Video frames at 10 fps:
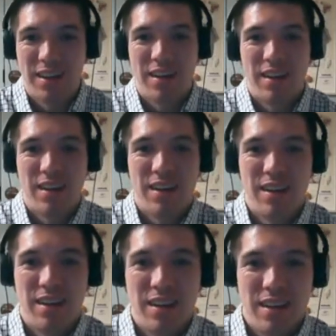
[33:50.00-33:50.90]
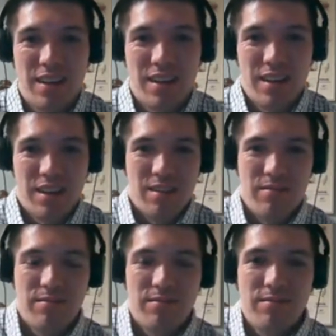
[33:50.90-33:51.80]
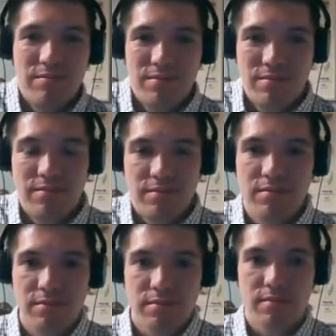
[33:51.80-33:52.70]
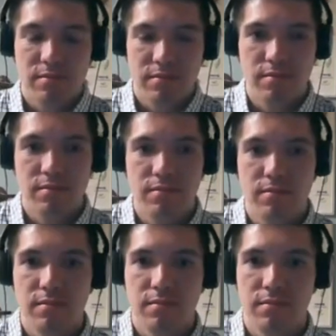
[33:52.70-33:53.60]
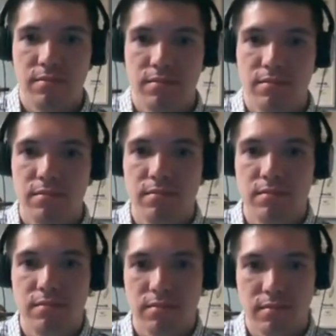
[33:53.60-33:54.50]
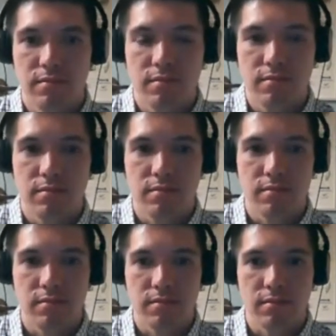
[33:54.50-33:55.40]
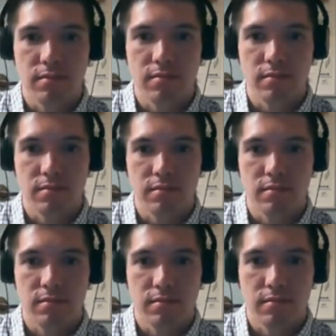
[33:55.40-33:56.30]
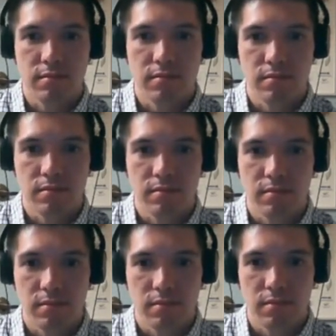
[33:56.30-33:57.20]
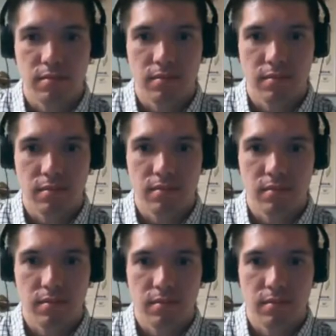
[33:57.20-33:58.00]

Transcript: The person shown says nothing.